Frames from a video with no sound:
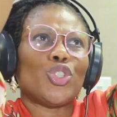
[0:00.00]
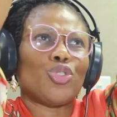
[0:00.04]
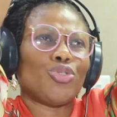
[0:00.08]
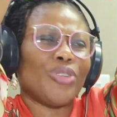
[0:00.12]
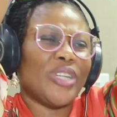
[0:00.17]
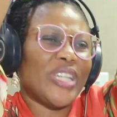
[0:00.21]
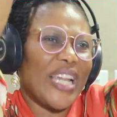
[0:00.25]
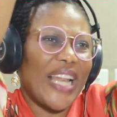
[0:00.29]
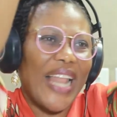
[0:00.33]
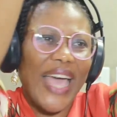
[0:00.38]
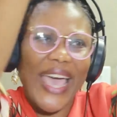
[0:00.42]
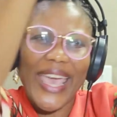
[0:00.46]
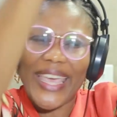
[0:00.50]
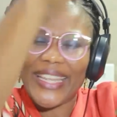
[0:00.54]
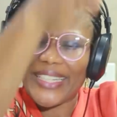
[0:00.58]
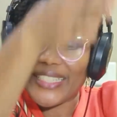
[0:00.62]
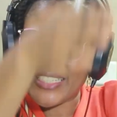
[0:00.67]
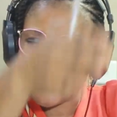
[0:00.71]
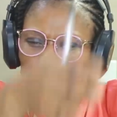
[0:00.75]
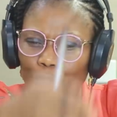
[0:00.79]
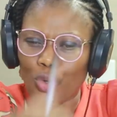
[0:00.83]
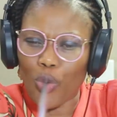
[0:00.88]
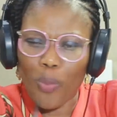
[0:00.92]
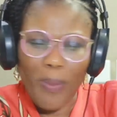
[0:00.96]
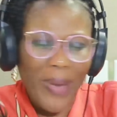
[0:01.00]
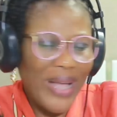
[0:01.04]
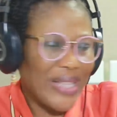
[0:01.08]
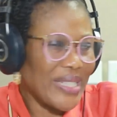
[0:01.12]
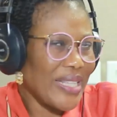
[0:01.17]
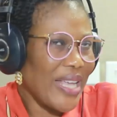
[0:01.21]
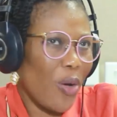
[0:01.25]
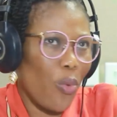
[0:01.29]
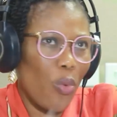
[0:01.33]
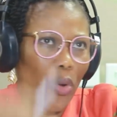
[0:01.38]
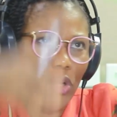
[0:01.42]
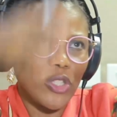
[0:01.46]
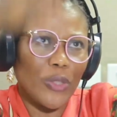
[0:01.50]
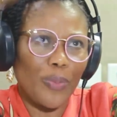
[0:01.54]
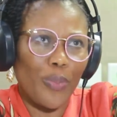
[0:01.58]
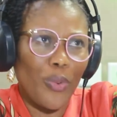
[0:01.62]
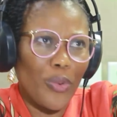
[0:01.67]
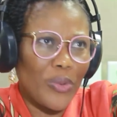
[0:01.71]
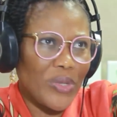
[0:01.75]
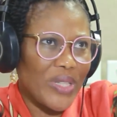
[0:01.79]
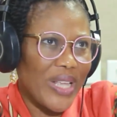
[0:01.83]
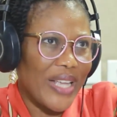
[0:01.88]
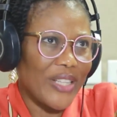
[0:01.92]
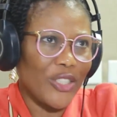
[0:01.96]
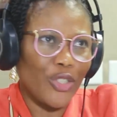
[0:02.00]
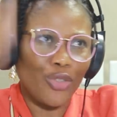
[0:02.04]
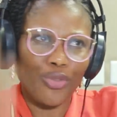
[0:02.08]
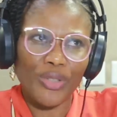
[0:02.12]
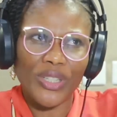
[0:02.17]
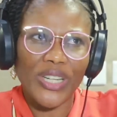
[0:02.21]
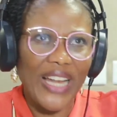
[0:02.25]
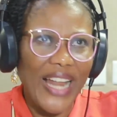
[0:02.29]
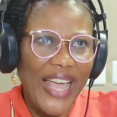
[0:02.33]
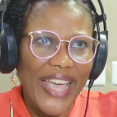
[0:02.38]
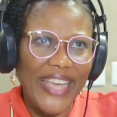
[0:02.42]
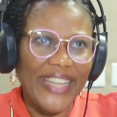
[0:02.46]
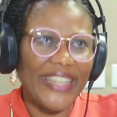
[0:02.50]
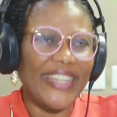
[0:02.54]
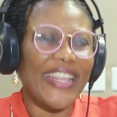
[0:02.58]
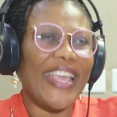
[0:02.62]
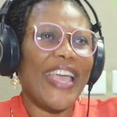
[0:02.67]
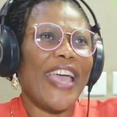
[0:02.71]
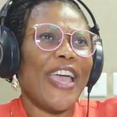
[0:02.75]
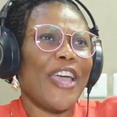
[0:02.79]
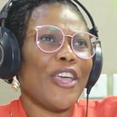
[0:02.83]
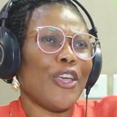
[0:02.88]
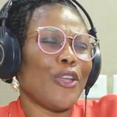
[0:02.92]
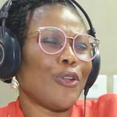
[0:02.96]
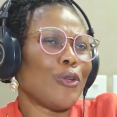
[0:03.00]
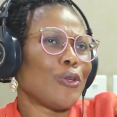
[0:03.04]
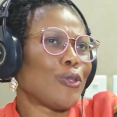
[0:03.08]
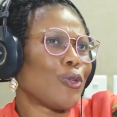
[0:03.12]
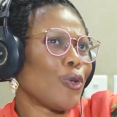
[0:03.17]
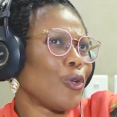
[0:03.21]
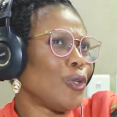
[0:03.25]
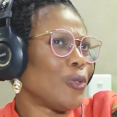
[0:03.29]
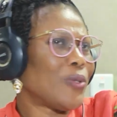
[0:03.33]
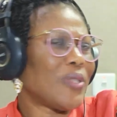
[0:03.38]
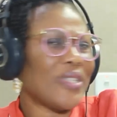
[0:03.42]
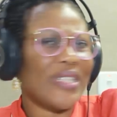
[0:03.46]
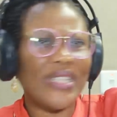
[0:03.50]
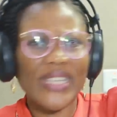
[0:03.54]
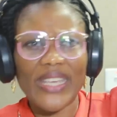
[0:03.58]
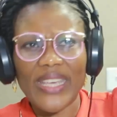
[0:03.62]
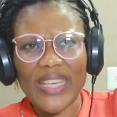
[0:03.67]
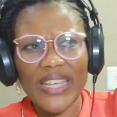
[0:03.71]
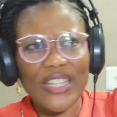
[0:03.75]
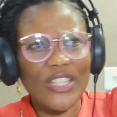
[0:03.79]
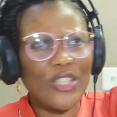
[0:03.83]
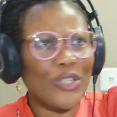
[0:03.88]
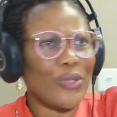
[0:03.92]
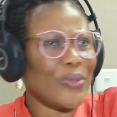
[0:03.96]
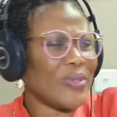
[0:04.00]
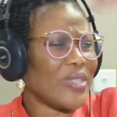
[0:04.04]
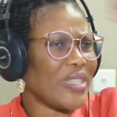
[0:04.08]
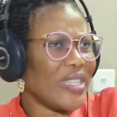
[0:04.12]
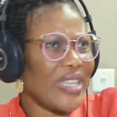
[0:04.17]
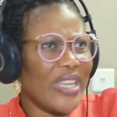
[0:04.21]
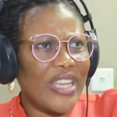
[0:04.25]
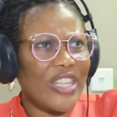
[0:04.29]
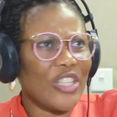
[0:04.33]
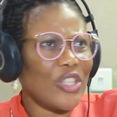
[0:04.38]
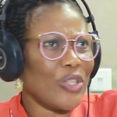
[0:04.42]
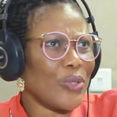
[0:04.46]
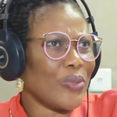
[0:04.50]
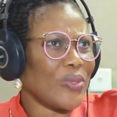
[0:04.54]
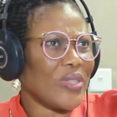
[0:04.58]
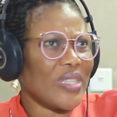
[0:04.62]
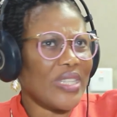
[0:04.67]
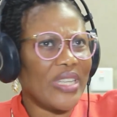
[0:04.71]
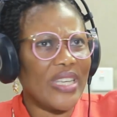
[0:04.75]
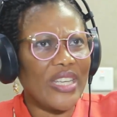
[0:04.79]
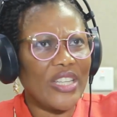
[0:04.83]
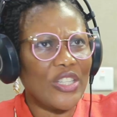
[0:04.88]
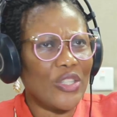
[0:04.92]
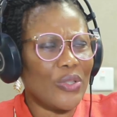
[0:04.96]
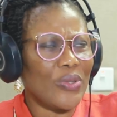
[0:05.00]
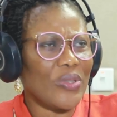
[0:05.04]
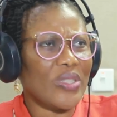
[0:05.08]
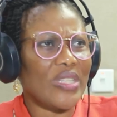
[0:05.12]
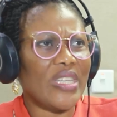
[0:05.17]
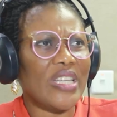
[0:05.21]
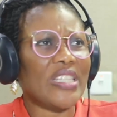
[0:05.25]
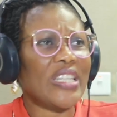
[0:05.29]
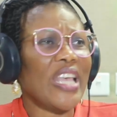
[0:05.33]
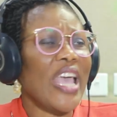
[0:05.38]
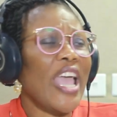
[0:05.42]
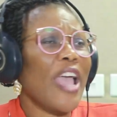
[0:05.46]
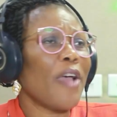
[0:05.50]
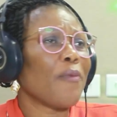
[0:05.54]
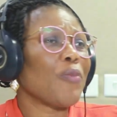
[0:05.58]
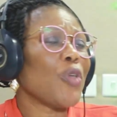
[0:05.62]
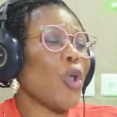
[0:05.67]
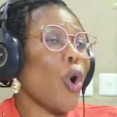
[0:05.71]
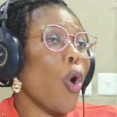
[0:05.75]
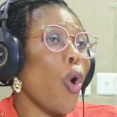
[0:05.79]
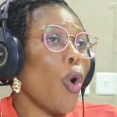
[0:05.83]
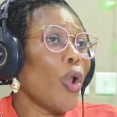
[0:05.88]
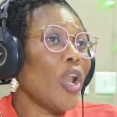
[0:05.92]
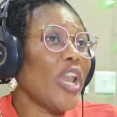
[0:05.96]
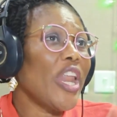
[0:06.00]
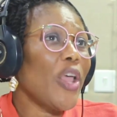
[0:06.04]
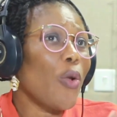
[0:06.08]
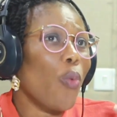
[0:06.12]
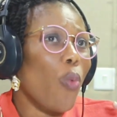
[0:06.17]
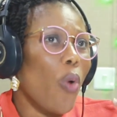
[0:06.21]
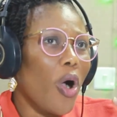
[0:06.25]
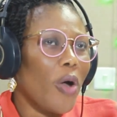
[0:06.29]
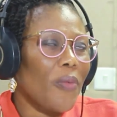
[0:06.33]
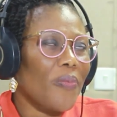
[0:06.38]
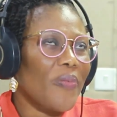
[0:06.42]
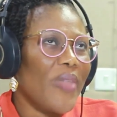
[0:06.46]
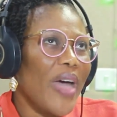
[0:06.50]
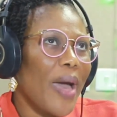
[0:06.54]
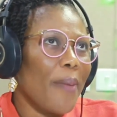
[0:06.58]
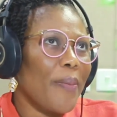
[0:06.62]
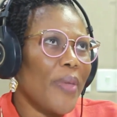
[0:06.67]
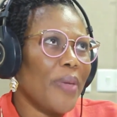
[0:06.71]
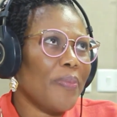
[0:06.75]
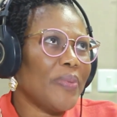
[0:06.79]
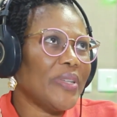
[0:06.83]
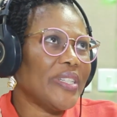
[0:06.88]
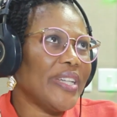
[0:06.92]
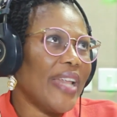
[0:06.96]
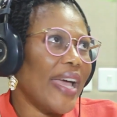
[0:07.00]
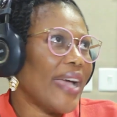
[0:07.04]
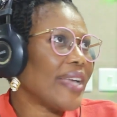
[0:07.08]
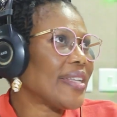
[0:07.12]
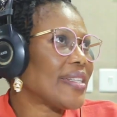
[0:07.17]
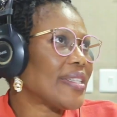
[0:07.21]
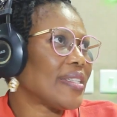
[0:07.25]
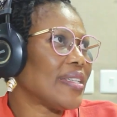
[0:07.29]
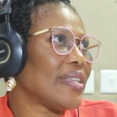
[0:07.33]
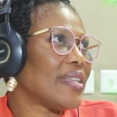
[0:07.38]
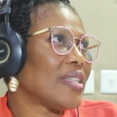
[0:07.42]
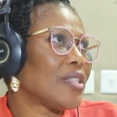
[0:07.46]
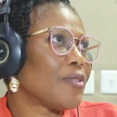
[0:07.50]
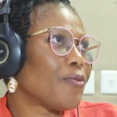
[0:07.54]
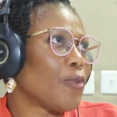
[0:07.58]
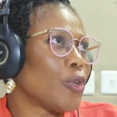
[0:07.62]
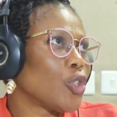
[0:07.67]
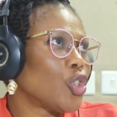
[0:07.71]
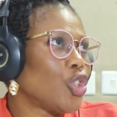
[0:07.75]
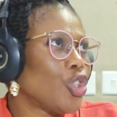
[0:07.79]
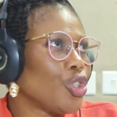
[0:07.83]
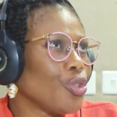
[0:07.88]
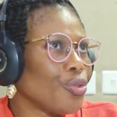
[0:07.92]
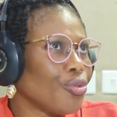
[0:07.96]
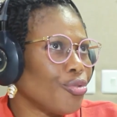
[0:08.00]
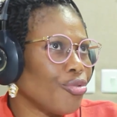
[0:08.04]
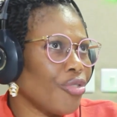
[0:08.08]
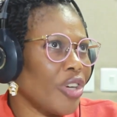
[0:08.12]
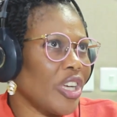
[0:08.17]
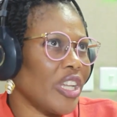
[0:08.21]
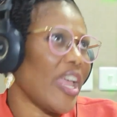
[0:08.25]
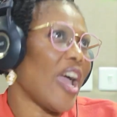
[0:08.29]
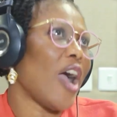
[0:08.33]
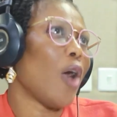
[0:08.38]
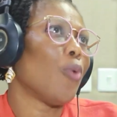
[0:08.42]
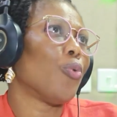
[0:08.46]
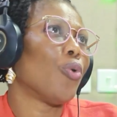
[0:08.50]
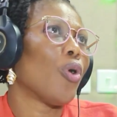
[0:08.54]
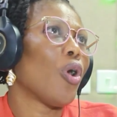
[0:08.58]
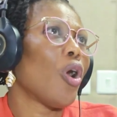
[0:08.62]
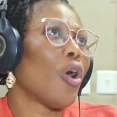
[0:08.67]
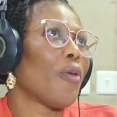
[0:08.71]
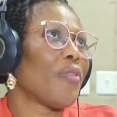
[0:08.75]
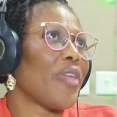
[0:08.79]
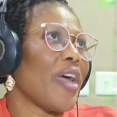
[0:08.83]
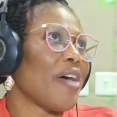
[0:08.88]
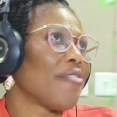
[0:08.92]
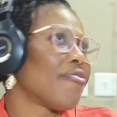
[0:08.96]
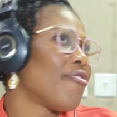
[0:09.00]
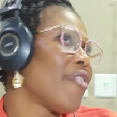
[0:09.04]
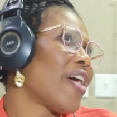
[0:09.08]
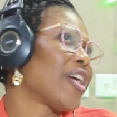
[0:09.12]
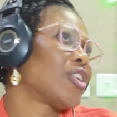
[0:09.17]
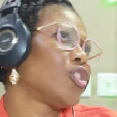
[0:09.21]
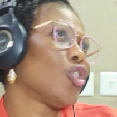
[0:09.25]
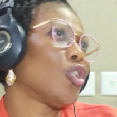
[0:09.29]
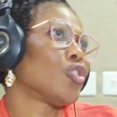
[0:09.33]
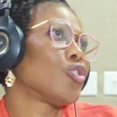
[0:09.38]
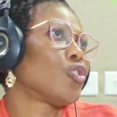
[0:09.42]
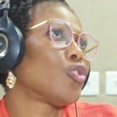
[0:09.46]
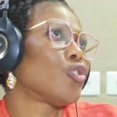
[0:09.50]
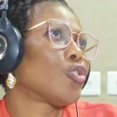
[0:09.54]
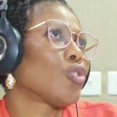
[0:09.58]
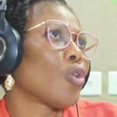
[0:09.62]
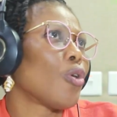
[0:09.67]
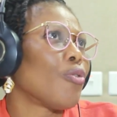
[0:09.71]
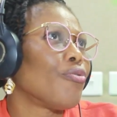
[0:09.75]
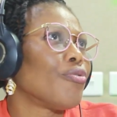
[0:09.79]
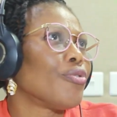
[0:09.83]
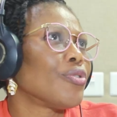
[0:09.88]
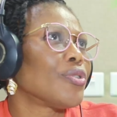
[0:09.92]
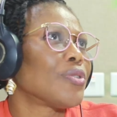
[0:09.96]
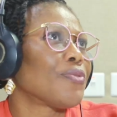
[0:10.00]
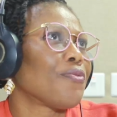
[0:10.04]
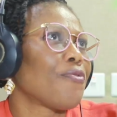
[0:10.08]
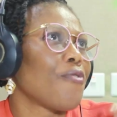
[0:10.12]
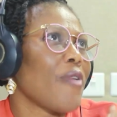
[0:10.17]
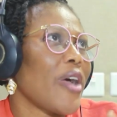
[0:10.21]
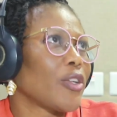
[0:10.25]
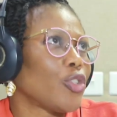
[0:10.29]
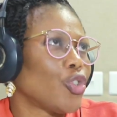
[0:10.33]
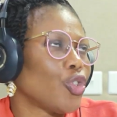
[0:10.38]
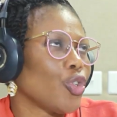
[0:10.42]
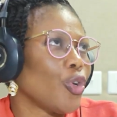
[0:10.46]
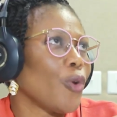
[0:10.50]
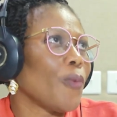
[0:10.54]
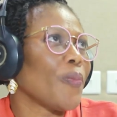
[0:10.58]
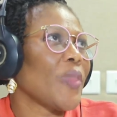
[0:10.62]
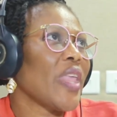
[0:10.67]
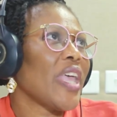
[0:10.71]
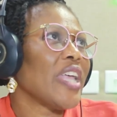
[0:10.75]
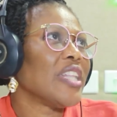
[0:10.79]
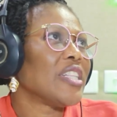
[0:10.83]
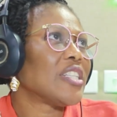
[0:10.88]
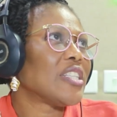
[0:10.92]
straight line. No matter what, bones are straight line. You know, so you see it, you see it, you see it, you see it. The only one that may be dicey is for children, and we call their fractures torus fracture.